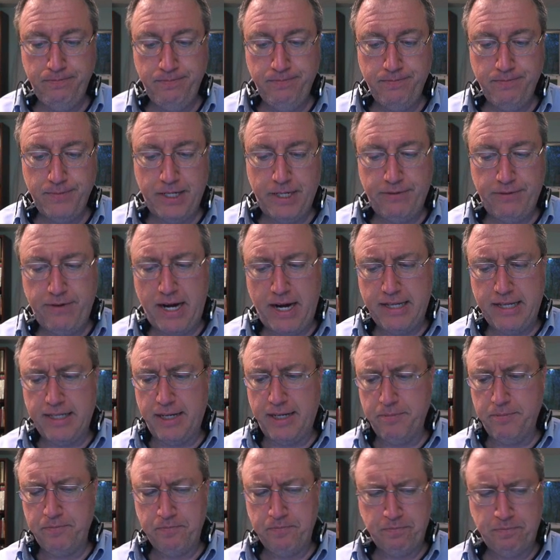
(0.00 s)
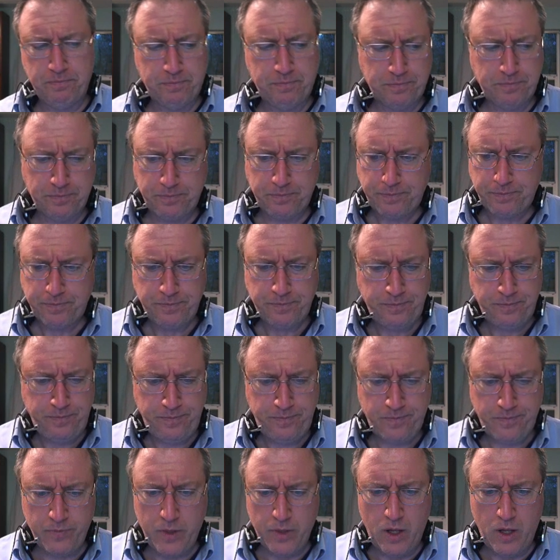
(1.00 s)
And finally,
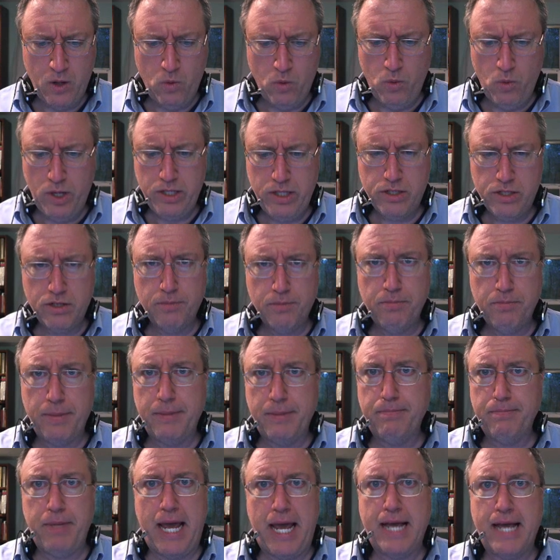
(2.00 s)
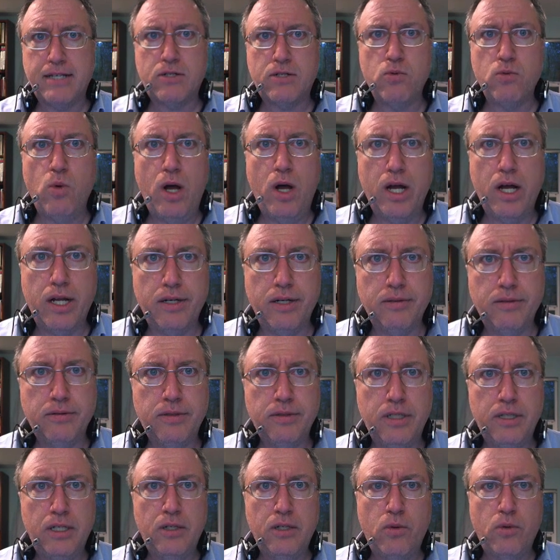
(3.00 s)
once you're past 1,
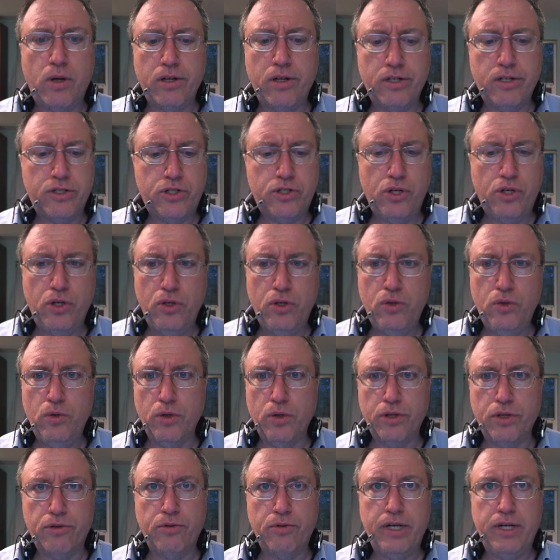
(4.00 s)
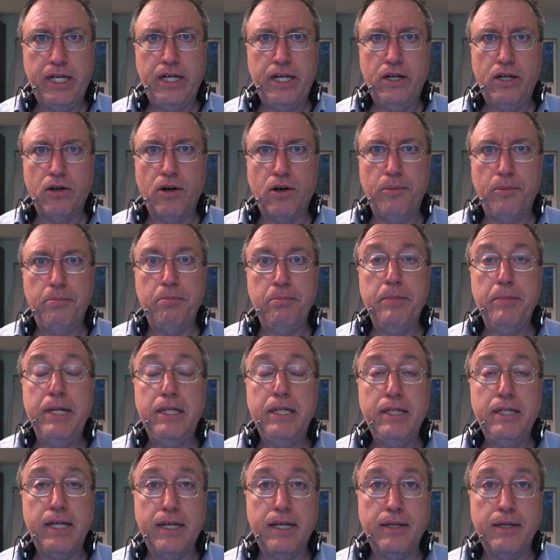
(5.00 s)
whether it's 2 or 3 or a
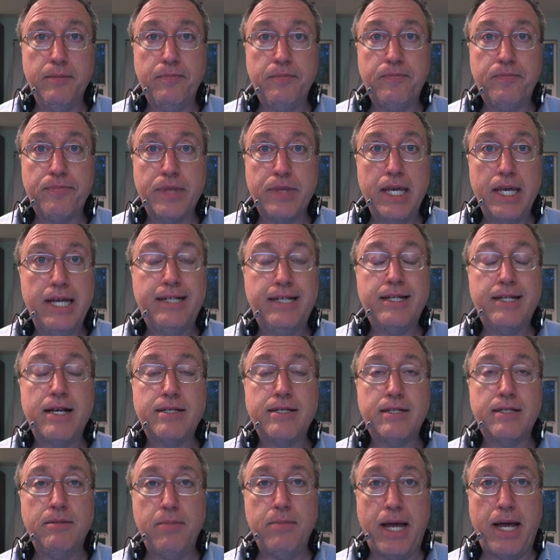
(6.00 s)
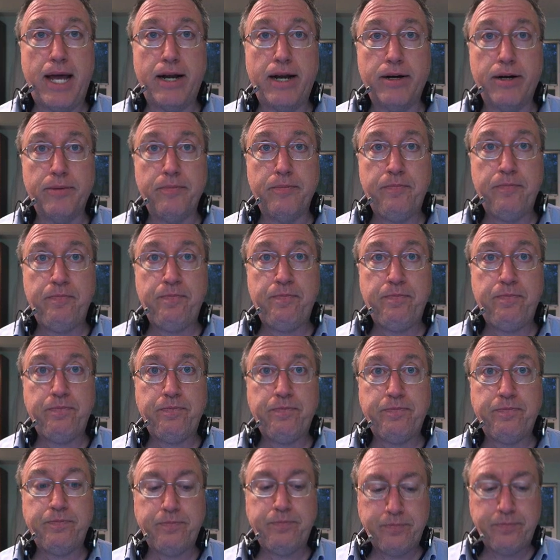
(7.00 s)
million, it doesn't matter.
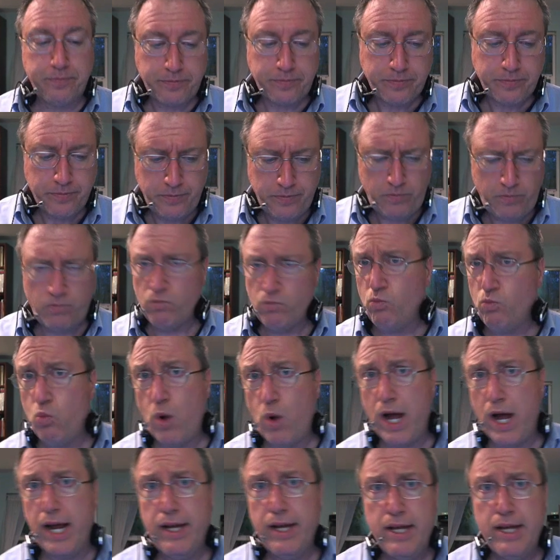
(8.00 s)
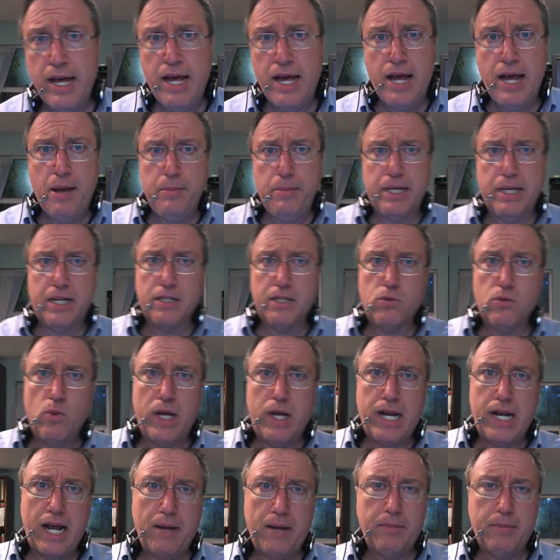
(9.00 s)
Why? Because
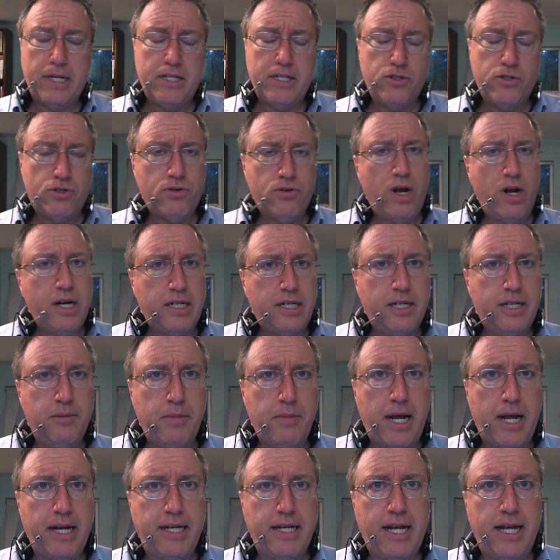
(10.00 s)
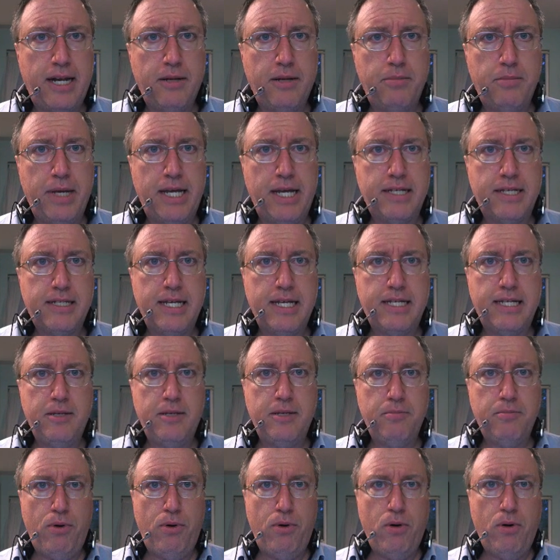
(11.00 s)
when I'm constructing my database, it's
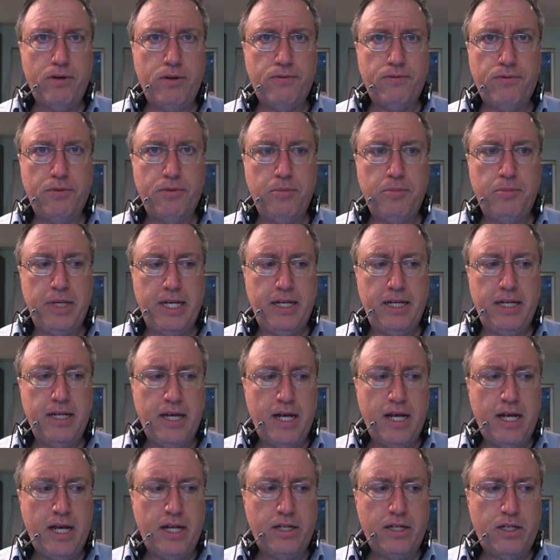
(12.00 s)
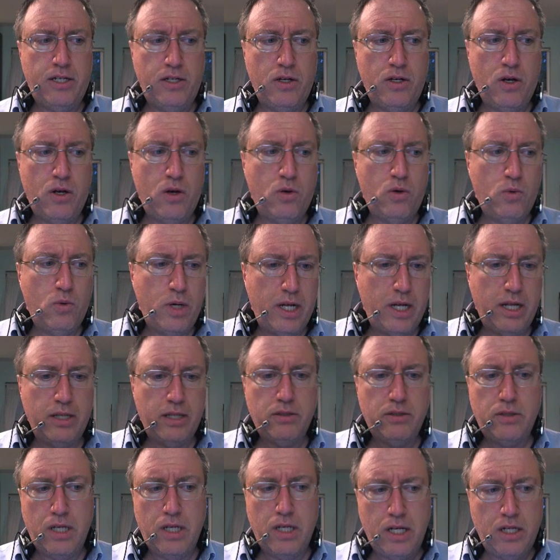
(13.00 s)
important for me to know,
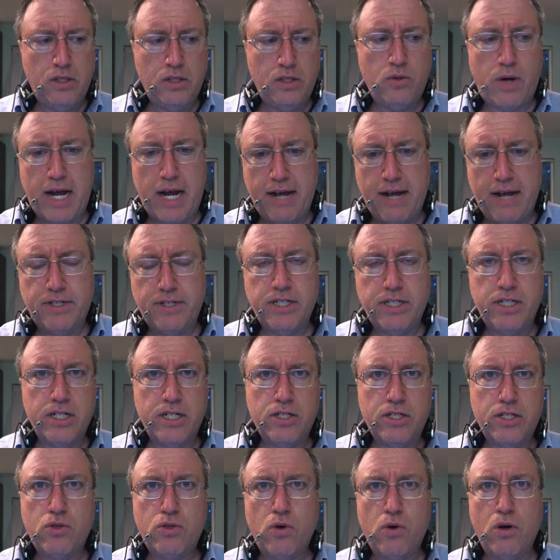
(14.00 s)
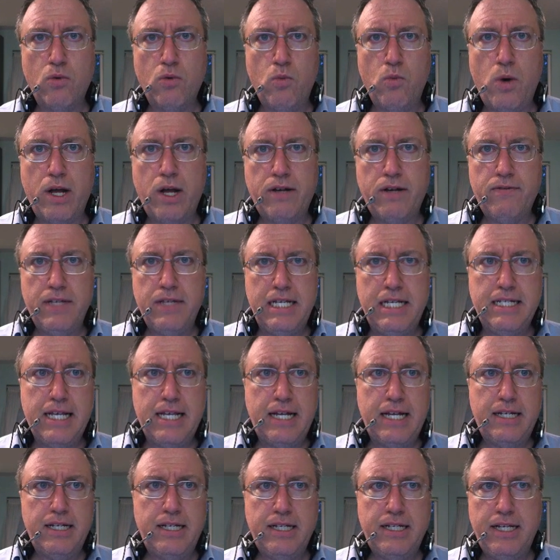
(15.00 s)
well, do I have to just store one of these
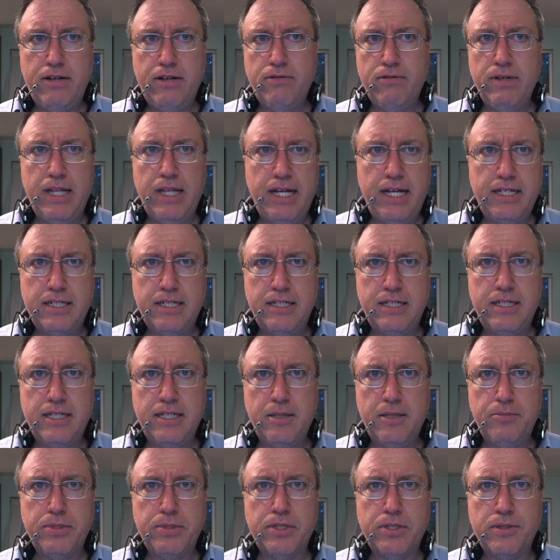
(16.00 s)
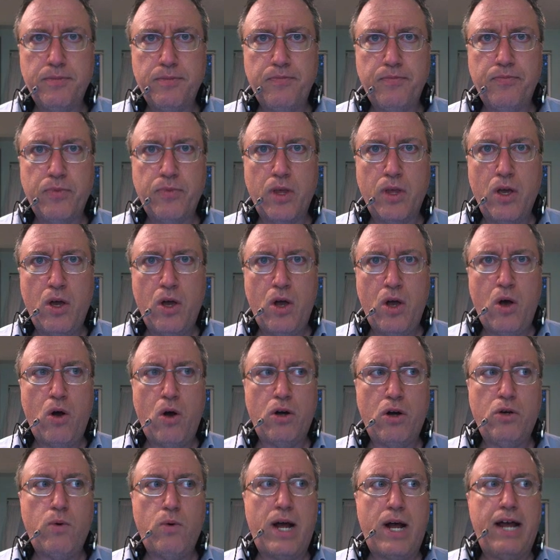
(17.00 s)
entity relationships?
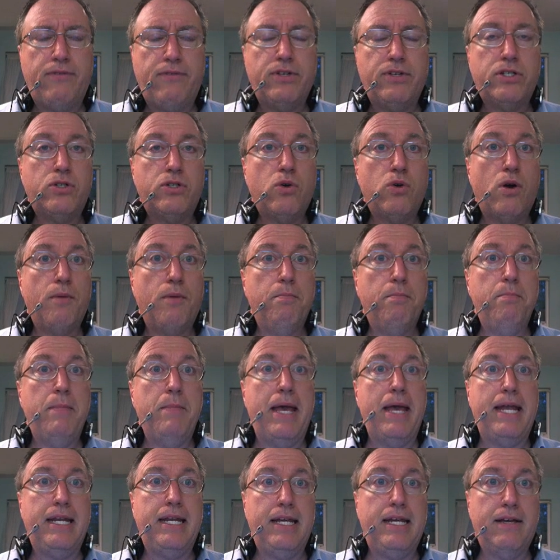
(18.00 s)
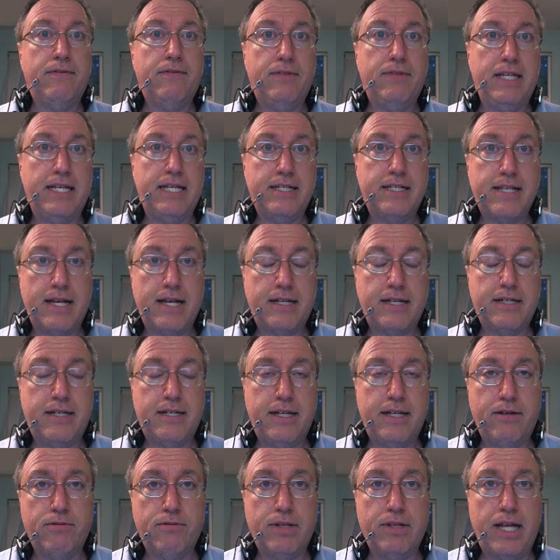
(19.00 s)
Or do I have to store many of these
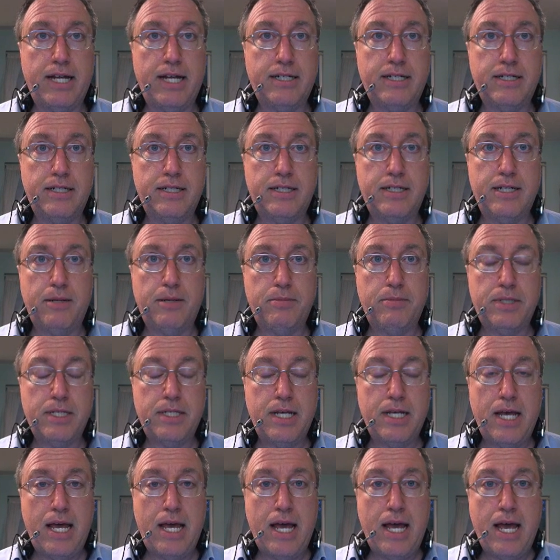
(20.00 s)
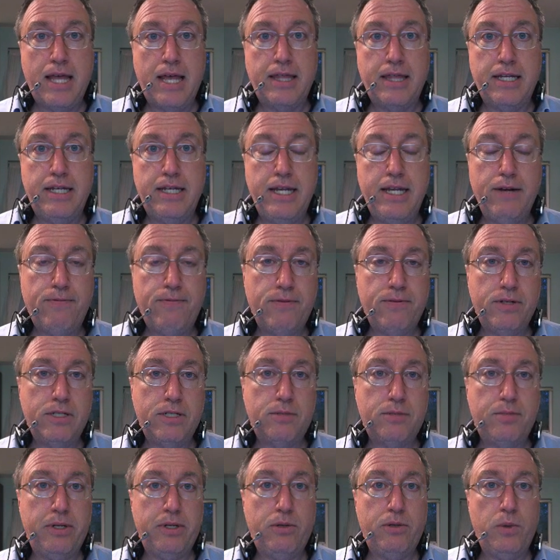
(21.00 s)
entity relationships? The
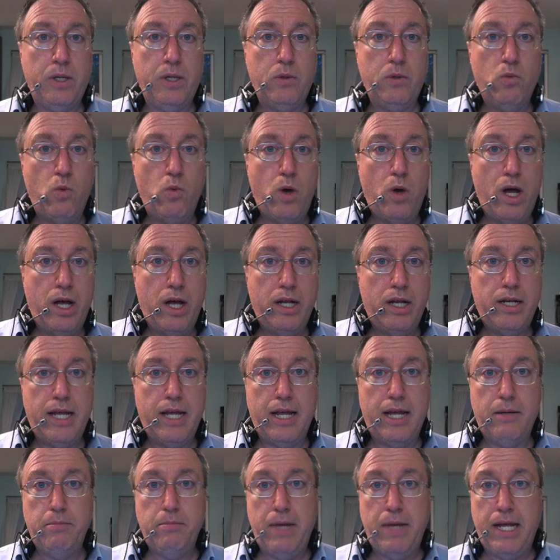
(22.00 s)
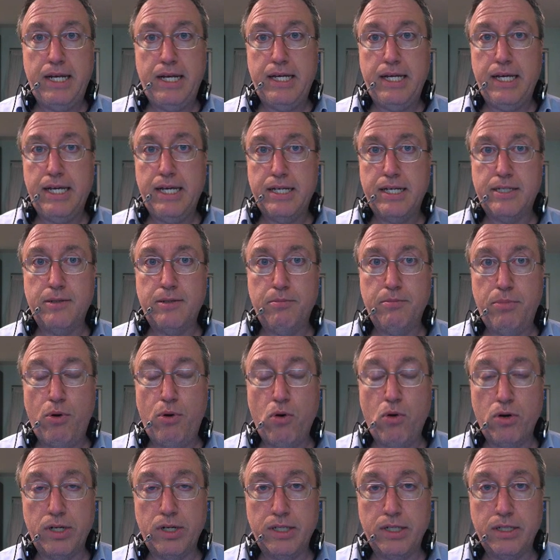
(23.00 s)
difference between 1 and many is
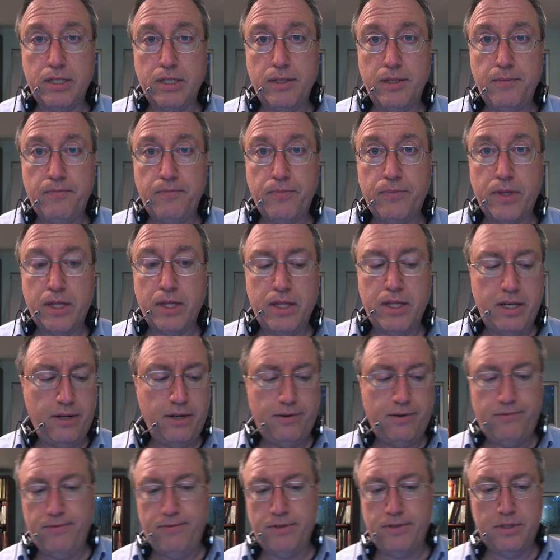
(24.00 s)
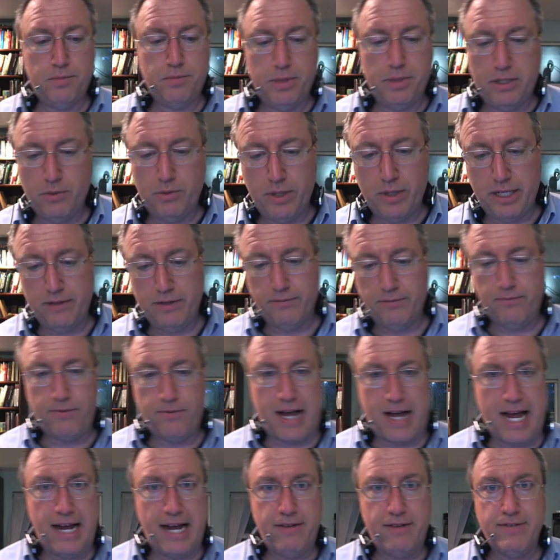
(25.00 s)
important. The difference between
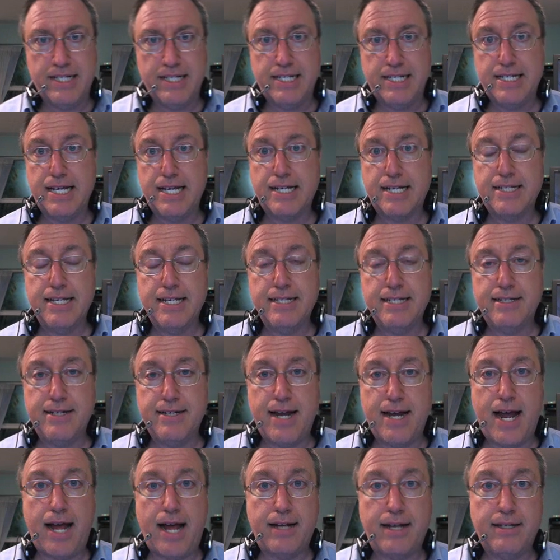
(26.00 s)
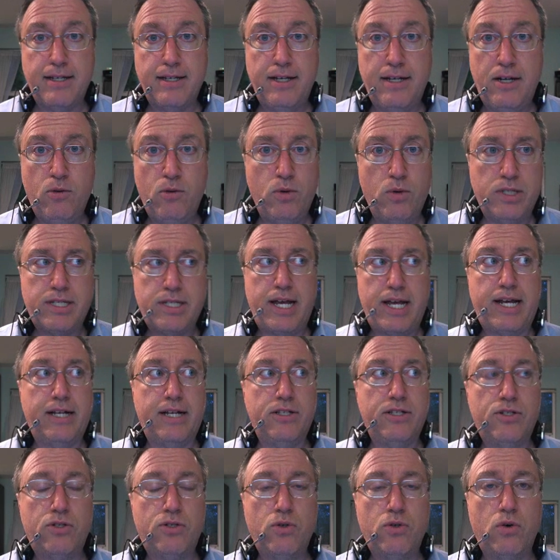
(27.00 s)
5 and 6 is not. Once I
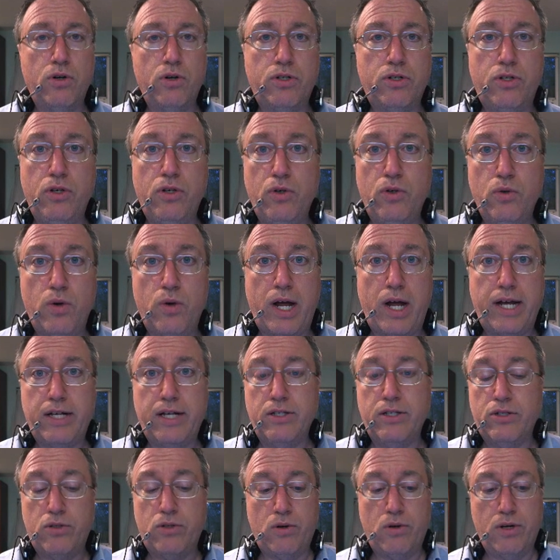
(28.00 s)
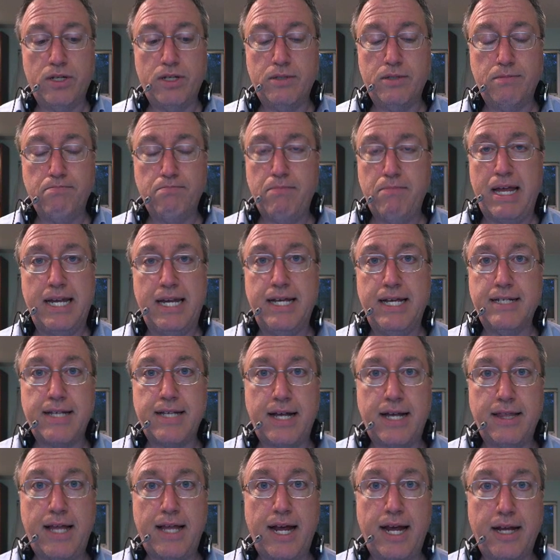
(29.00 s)
can store 2, I can store as many as
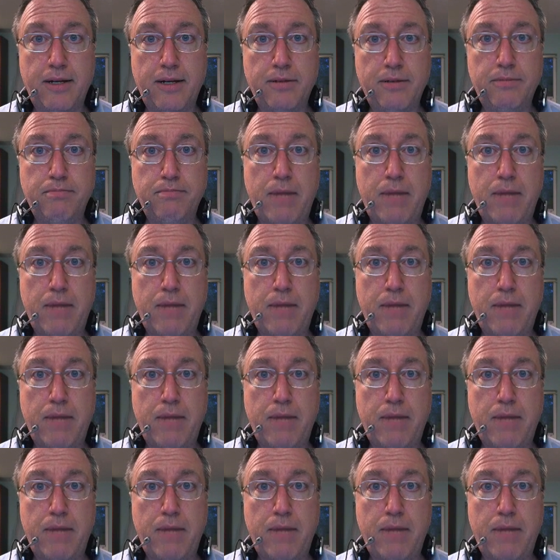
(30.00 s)
I like.